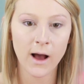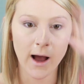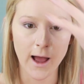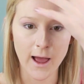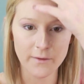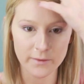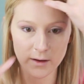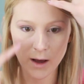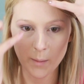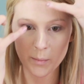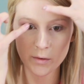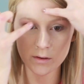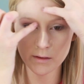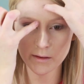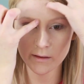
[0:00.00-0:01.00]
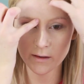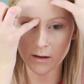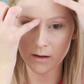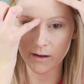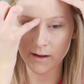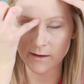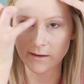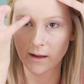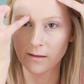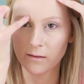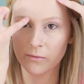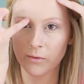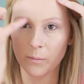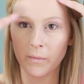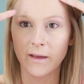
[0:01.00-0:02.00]
I have a couple little
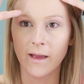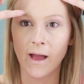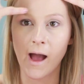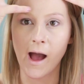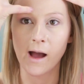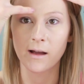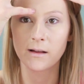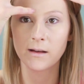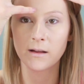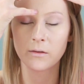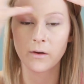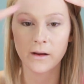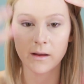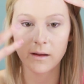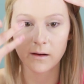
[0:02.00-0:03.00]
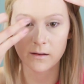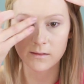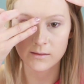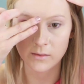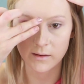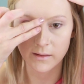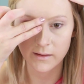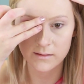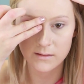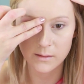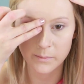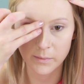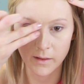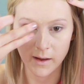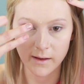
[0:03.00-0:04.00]
indents from like acne right here, so I like to
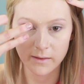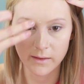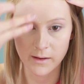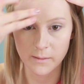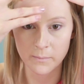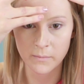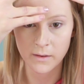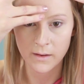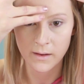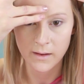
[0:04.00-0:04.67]
apply them